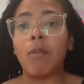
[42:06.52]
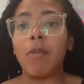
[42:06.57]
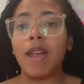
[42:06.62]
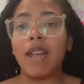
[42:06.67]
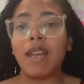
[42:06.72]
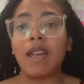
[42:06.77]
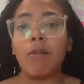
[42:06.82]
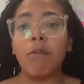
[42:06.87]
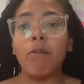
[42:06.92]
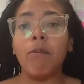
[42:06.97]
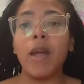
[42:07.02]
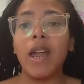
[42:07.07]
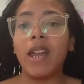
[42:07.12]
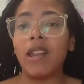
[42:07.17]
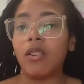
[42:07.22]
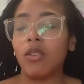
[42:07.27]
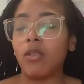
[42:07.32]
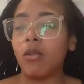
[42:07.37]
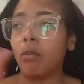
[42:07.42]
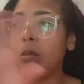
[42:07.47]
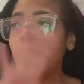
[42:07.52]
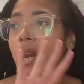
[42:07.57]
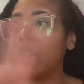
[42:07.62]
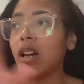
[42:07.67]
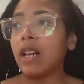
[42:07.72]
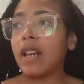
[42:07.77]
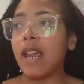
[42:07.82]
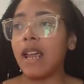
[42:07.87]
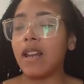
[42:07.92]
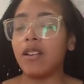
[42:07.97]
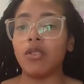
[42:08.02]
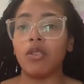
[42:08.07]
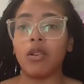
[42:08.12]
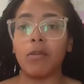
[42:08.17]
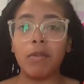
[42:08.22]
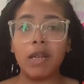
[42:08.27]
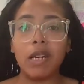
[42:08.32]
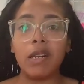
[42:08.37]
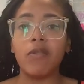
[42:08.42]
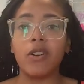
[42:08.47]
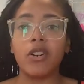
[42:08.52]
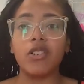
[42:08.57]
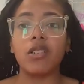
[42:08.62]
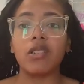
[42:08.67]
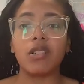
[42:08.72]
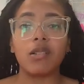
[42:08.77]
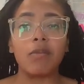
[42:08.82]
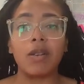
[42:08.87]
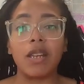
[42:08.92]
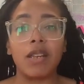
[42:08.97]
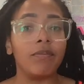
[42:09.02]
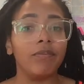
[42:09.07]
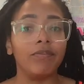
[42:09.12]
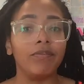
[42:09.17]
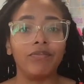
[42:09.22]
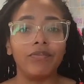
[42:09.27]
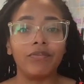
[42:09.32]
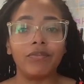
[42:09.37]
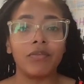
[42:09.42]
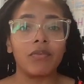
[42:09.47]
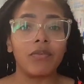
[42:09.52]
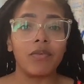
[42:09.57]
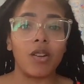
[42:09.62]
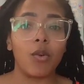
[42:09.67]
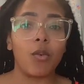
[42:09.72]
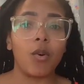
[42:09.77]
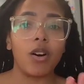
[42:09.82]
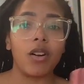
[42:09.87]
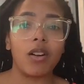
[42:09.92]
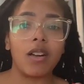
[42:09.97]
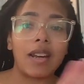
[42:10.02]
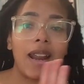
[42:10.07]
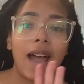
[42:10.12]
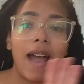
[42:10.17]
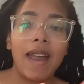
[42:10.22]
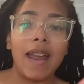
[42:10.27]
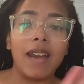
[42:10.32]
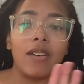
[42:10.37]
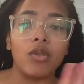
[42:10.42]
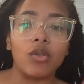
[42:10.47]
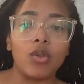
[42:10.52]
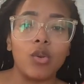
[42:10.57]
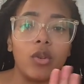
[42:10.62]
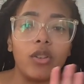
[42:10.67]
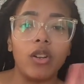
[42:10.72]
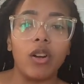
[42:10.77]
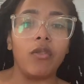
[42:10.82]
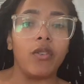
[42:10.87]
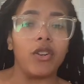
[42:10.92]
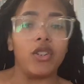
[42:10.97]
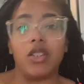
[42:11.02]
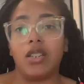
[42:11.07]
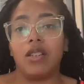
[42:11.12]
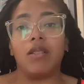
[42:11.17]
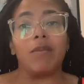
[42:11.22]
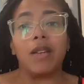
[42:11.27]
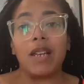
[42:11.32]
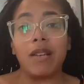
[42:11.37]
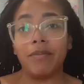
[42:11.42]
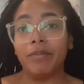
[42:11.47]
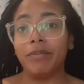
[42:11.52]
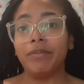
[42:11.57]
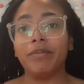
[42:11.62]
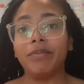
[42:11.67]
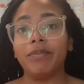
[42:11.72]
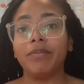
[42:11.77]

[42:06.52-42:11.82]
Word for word: The man can barely handle the mini versions of me. Mm-hmm, mm-hmm, mm-hmm. the world could not handle two adult versions of me.